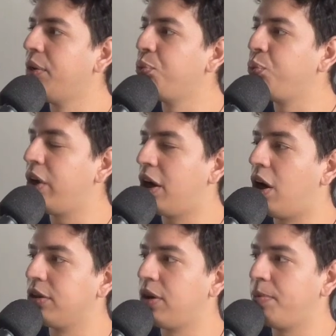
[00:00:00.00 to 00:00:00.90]
we are
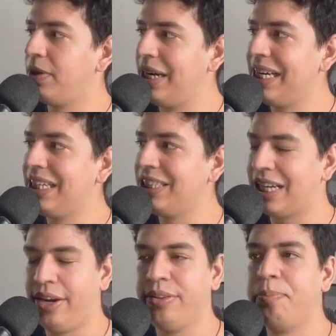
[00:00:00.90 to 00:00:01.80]
also updating
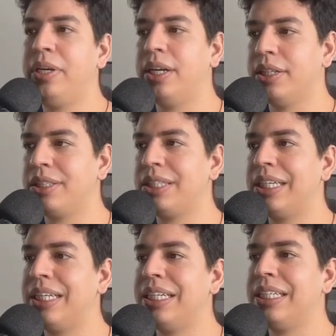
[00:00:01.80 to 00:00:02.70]
child because
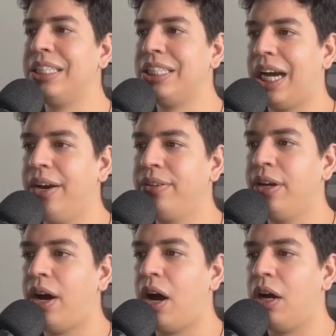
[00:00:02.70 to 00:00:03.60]
child
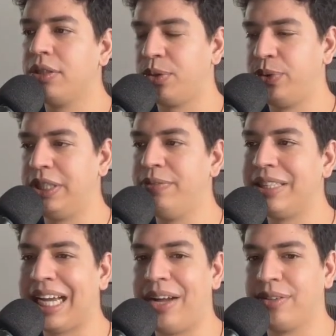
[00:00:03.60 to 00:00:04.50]
also receives
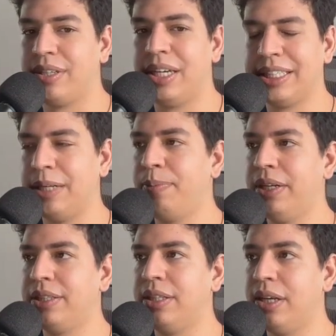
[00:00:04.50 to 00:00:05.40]
count as a
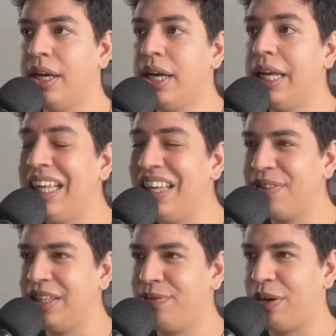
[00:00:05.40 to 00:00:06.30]
dependency.
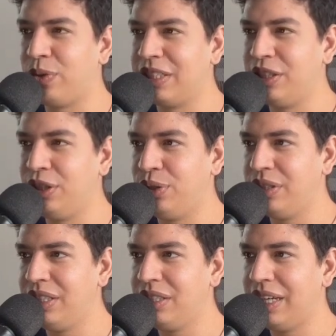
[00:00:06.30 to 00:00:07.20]
Even if I wasn't
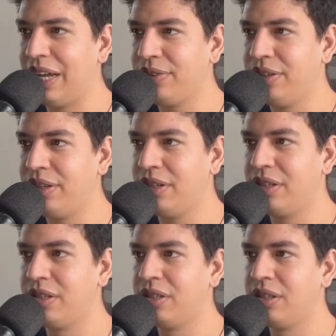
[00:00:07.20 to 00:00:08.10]
using count here,
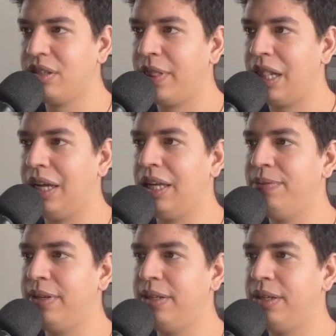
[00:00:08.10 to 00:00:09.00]
like
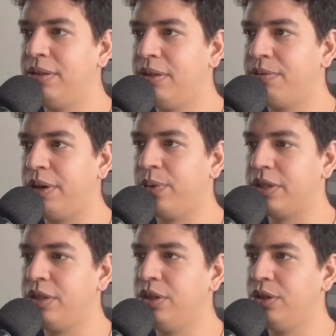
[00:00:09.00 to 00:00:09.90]
even if I
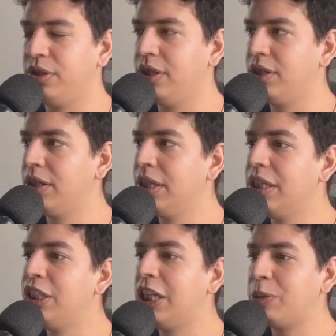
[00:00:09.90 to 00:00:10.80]
wasn't using it,
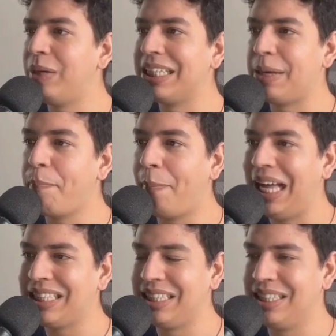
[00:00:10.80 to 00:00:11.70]
just because I'm
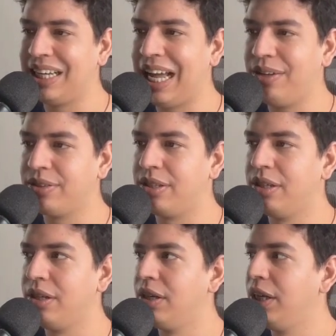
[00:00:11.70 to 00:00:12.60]
passing count,
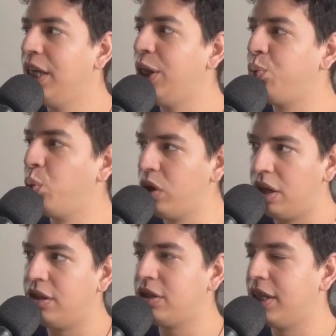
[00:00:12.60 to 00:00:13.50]
it would
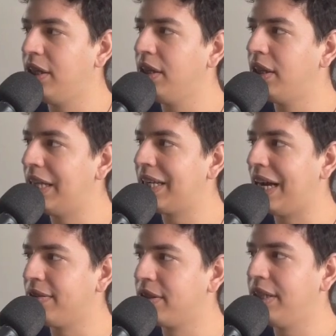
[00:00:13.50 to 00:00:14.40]
understand that
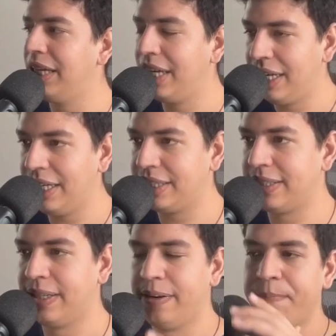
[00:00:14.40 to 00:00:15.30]
count is
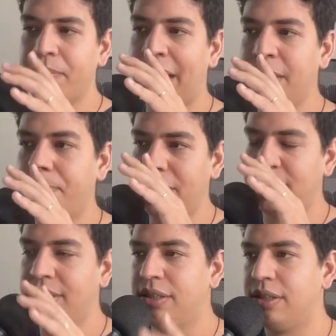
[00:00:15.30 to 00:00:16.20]
a
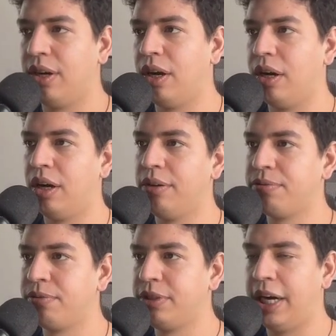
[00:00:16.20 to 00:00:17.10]
dependency
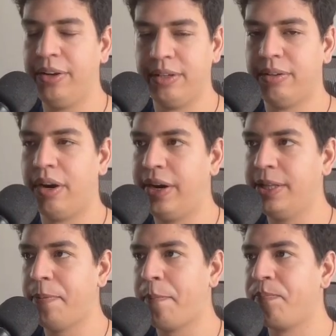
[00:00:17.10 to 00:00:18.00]
of child. All right.
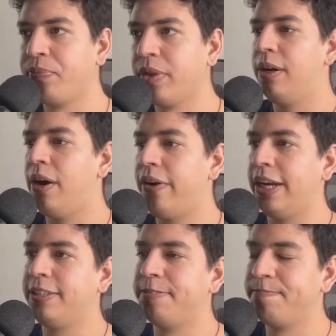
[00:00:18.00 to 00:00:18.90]
All
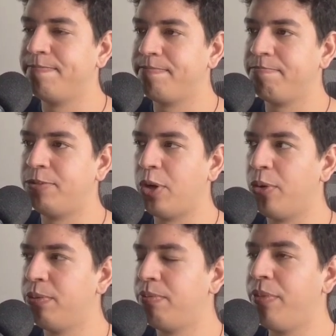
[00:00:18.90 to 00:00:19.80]
right.
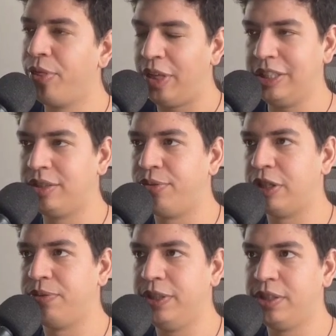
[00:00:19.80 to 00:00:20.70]
So that's the first
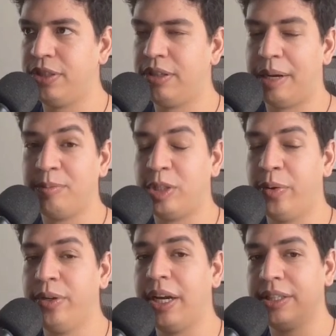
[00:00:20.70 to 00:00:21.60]
feature I'm showing
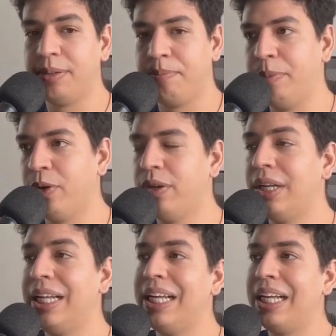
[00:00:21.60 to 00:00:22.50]
you guys, memo.
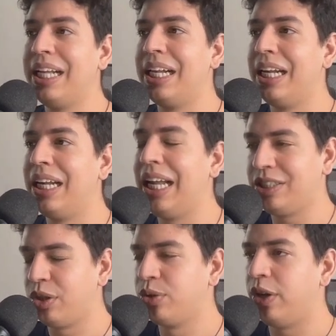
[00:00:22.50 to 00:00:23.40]
Let's
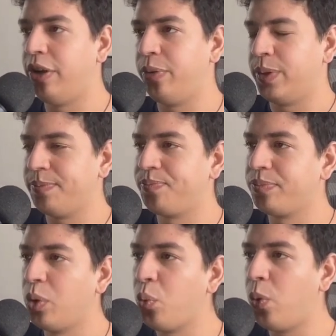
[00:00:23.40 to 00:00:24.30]
go to another one.
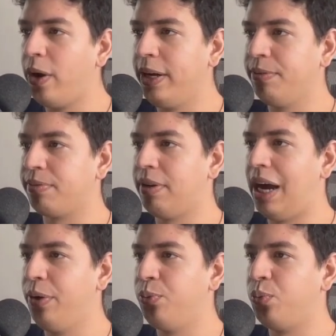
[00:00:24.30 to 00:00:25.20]
What if I
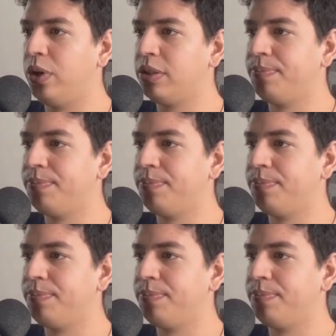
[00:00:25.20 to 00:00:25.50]
want